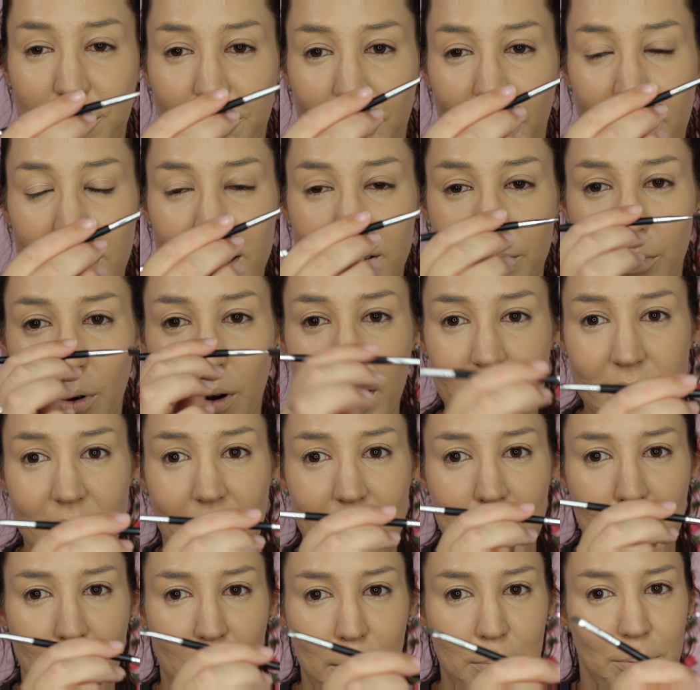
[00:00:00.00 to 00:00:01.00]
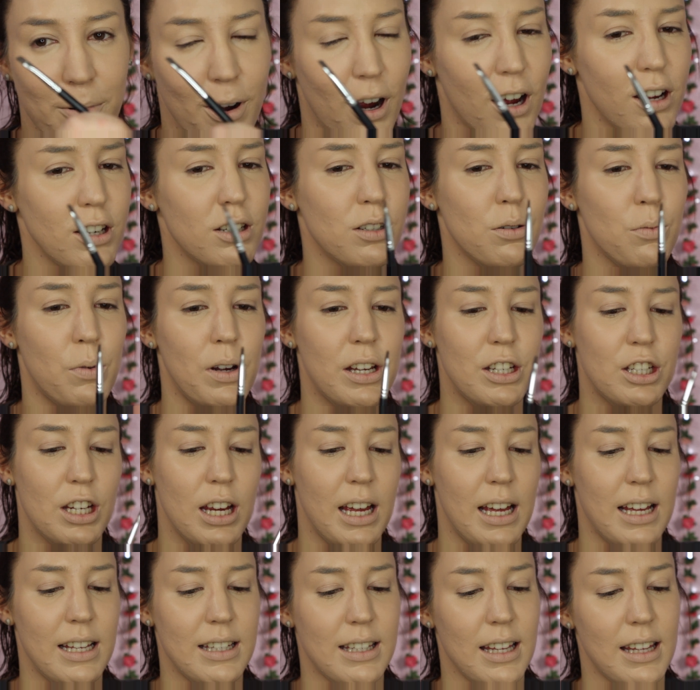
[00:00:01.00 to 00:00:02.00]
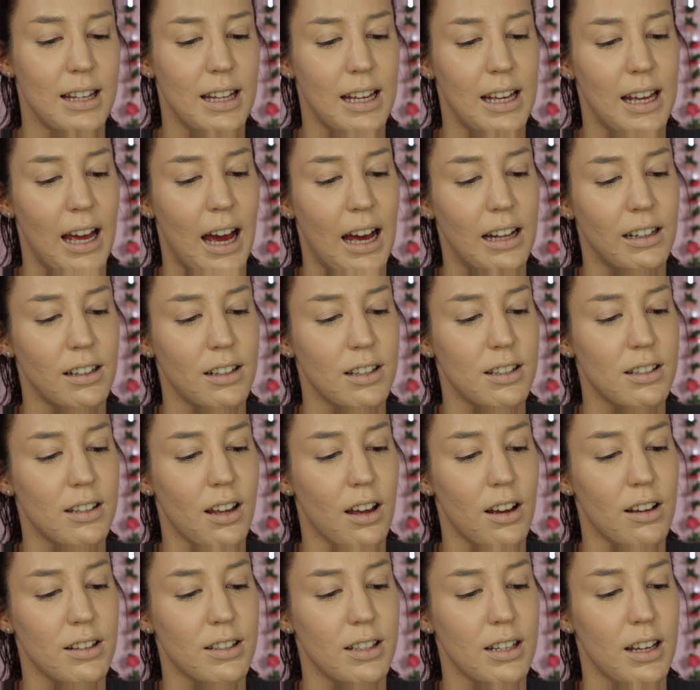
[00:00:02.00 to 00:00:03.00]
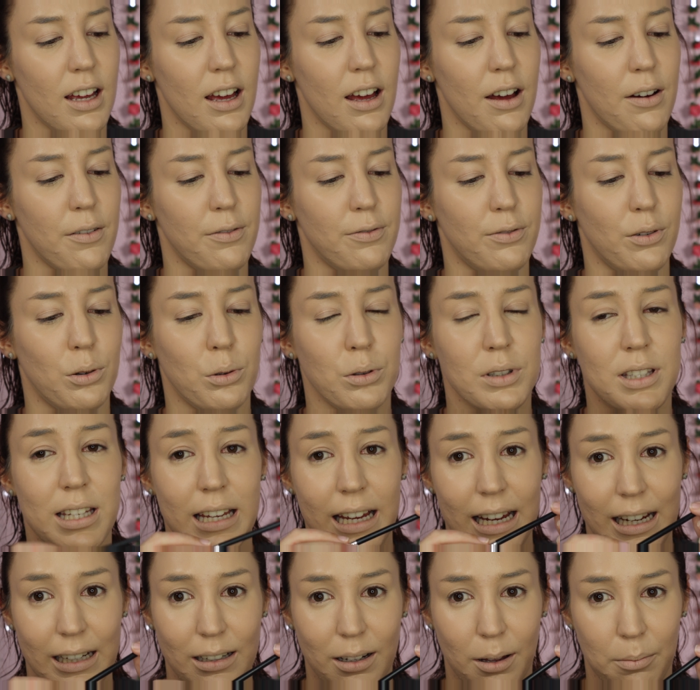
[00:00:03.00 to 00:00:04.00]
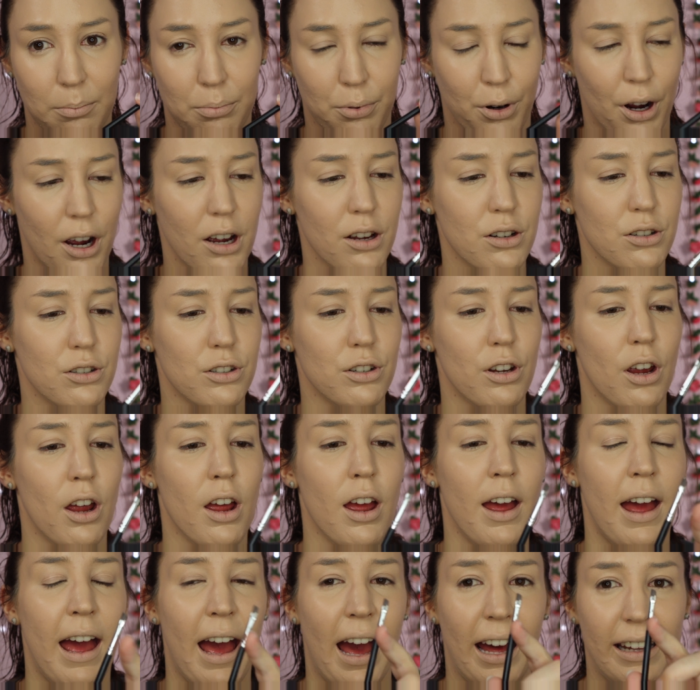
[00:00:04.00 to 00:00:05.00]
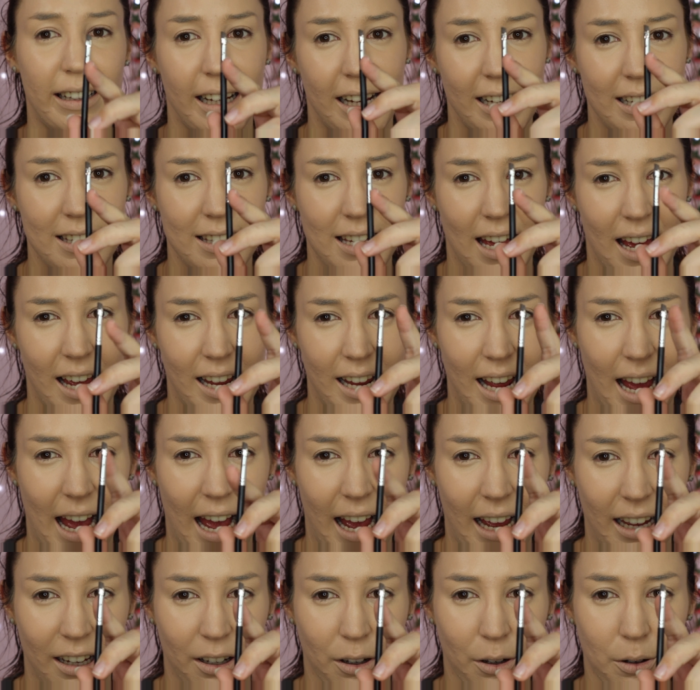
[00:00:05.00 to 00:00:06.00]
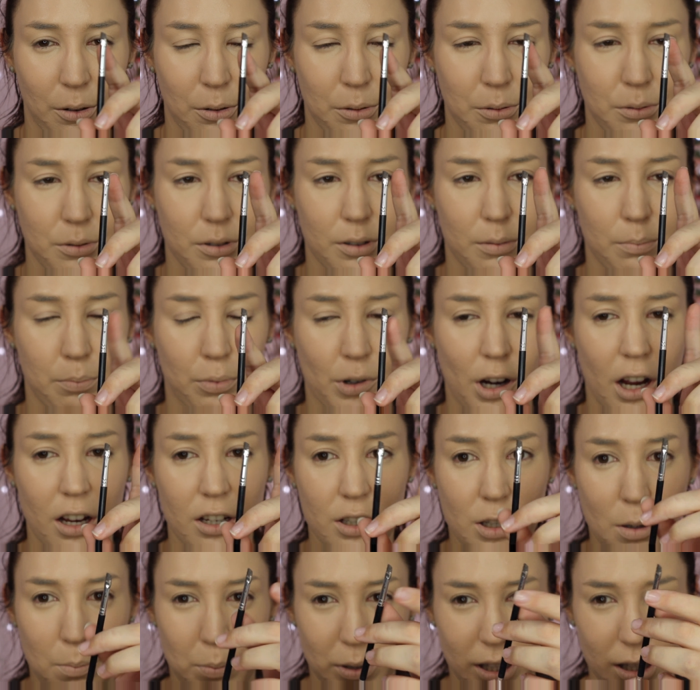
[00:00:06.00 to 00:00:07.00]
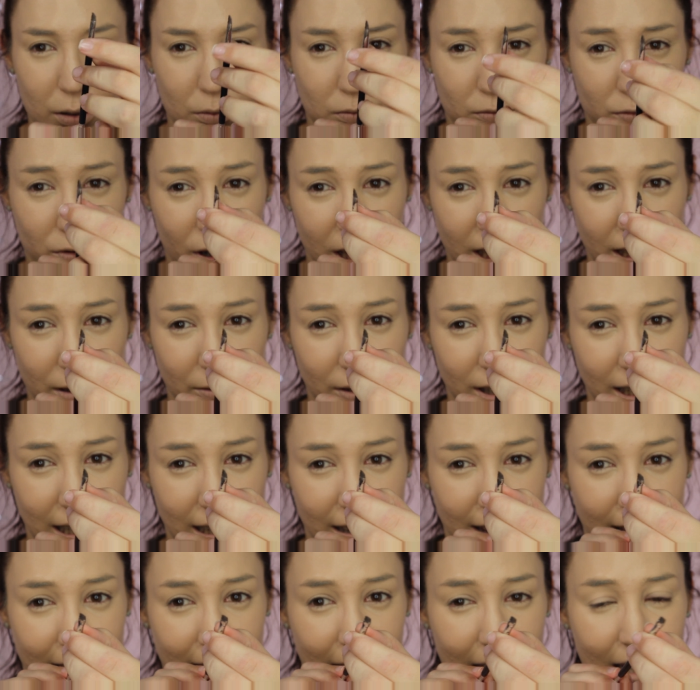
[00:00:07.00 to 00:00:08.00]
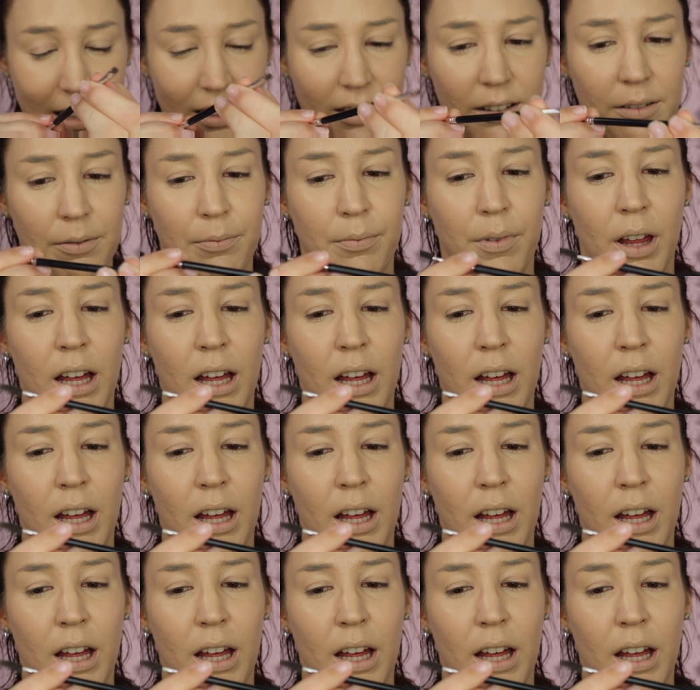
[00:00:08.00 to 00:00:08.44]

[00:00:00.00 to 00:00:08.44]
first of all I take my brush, which is the Anastasia 14 brush, and it's a angled brush, but it's really thin